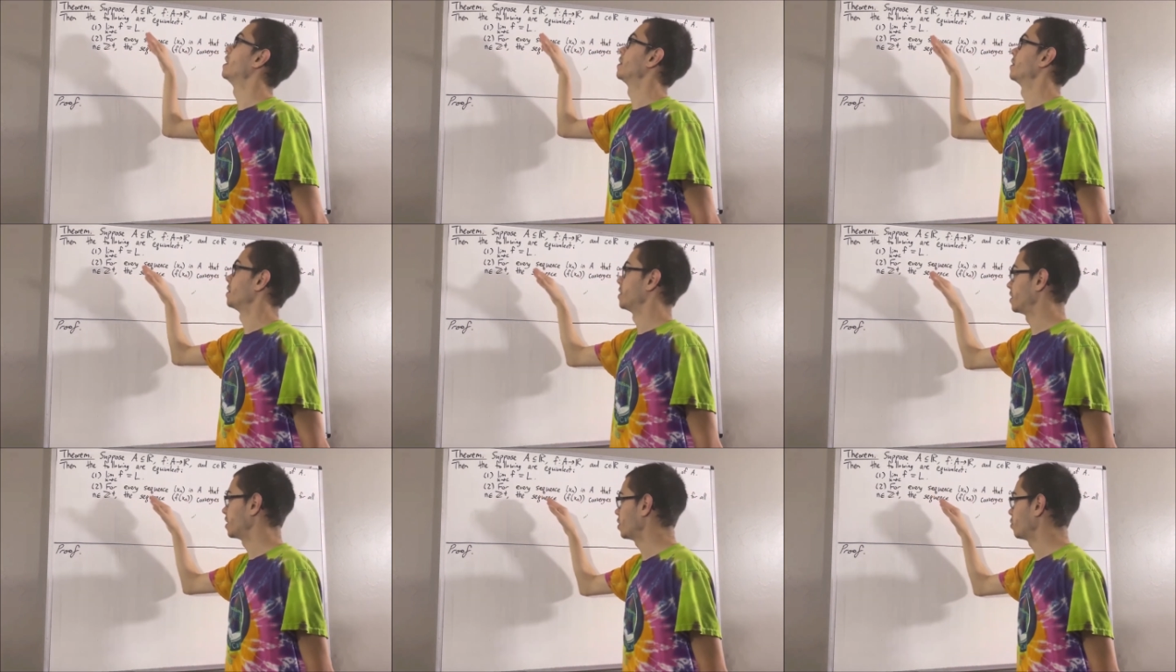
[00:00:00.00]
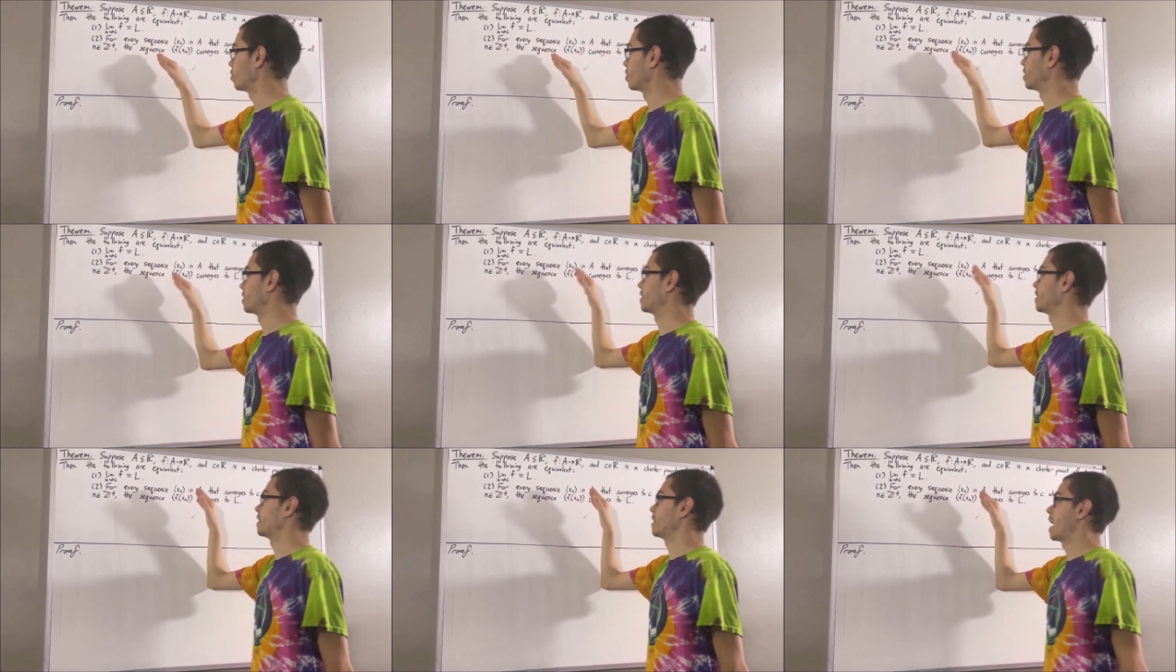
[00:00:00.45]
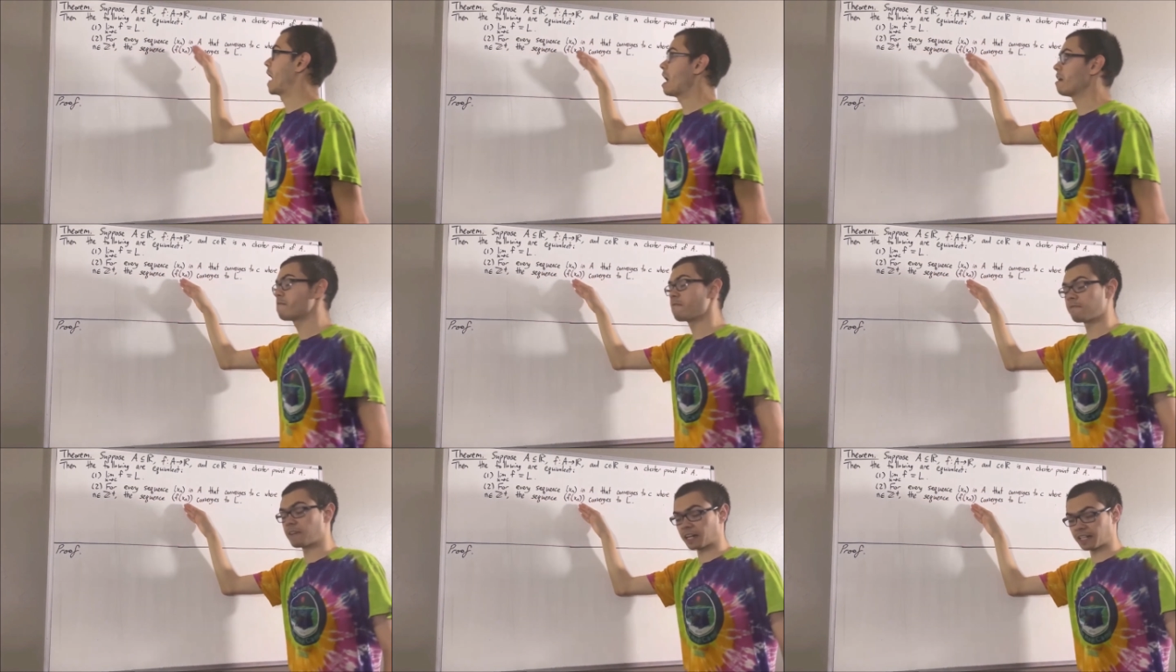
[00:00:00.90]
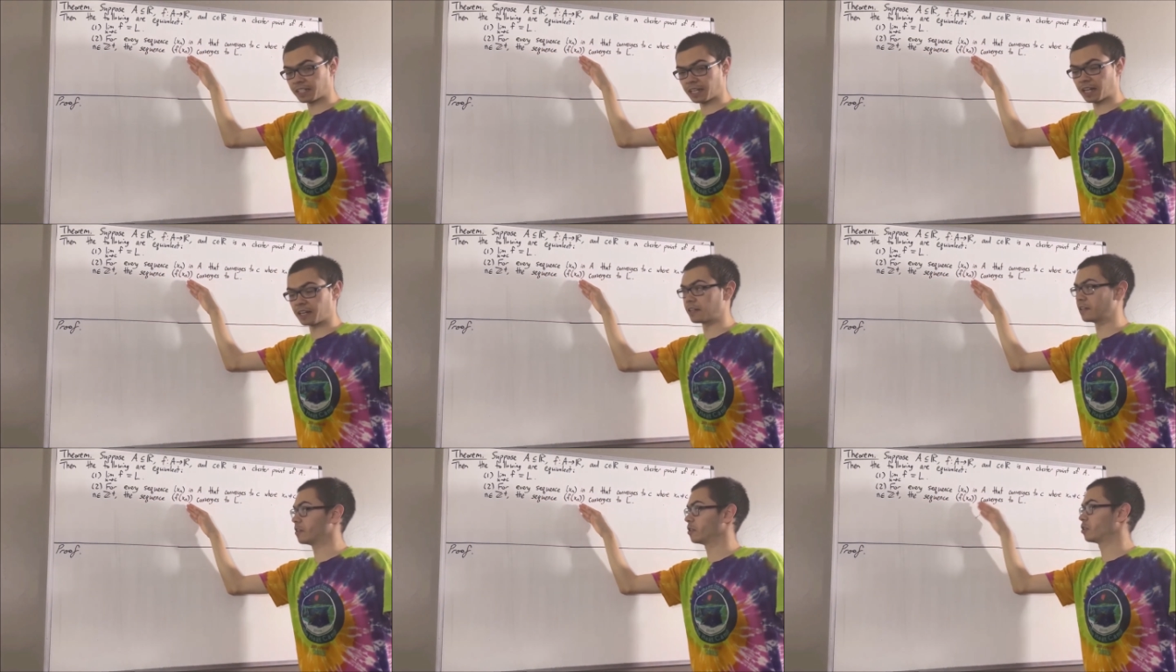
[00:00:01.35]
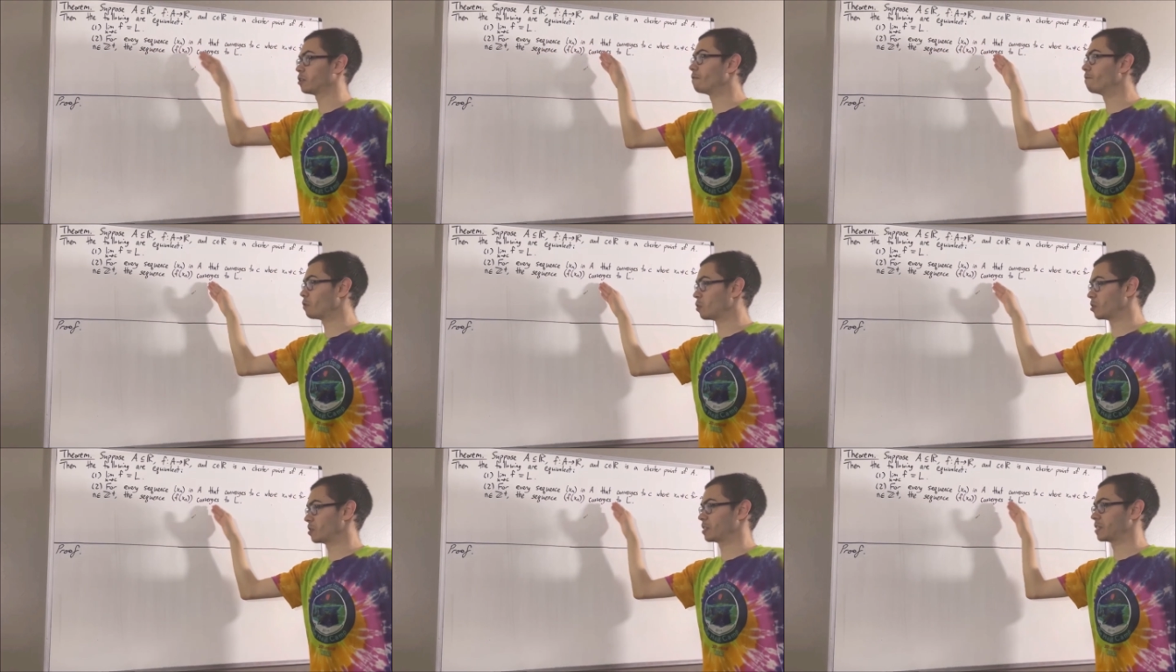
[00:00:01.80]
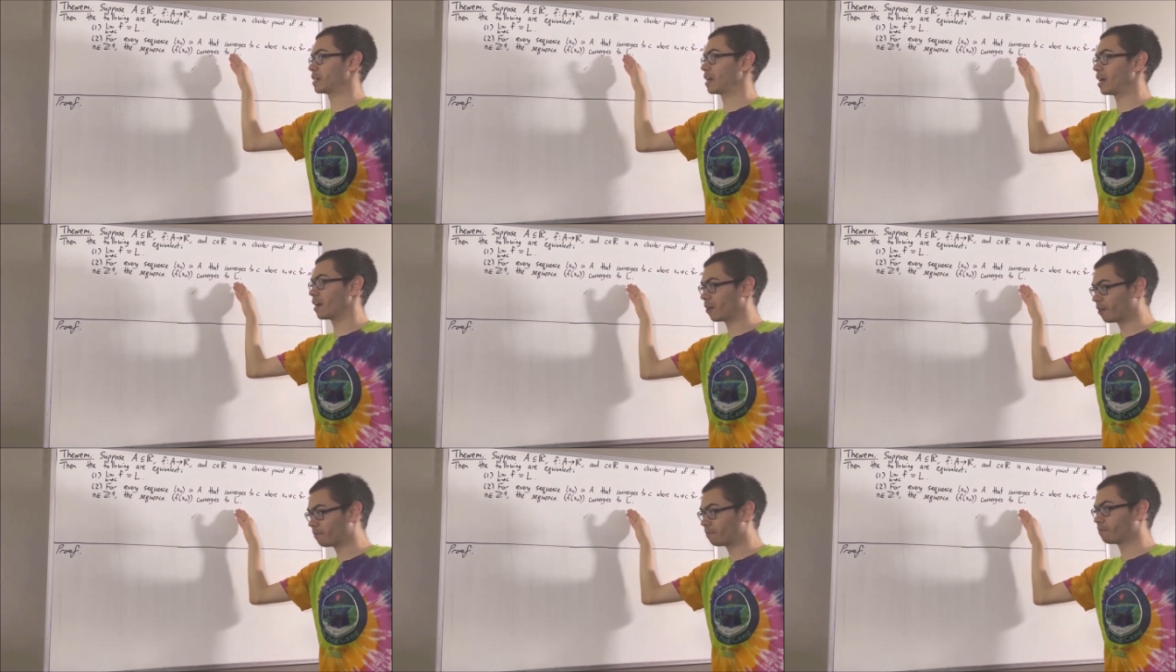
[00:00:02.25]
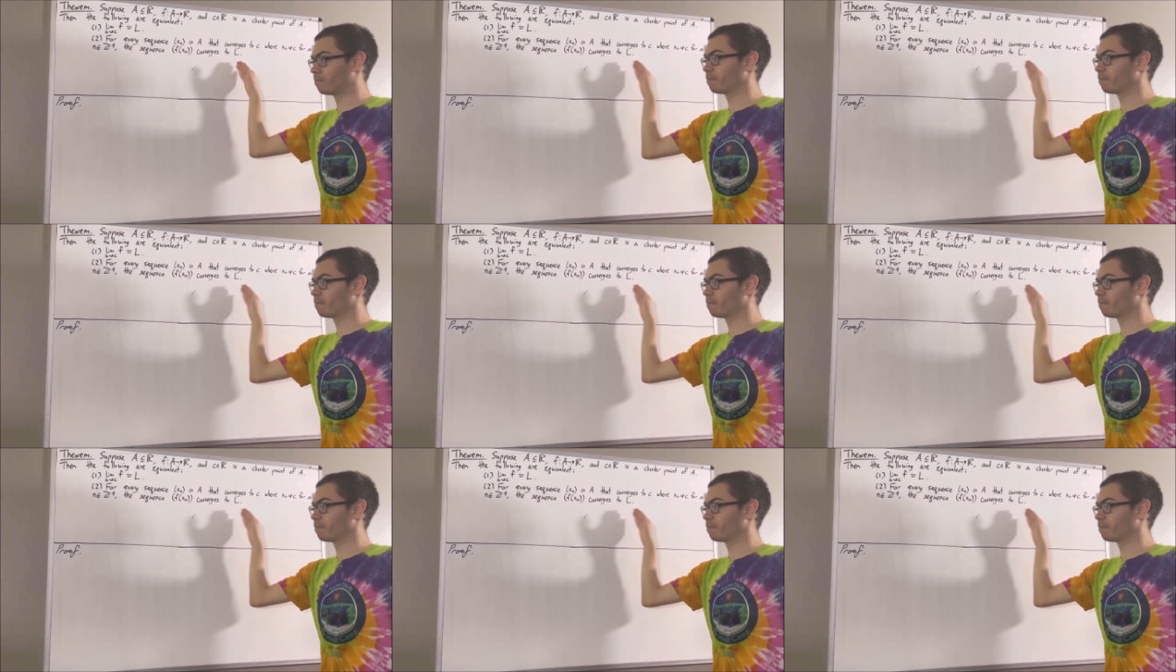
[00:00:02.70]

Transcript: The sequence f of xn converges to L.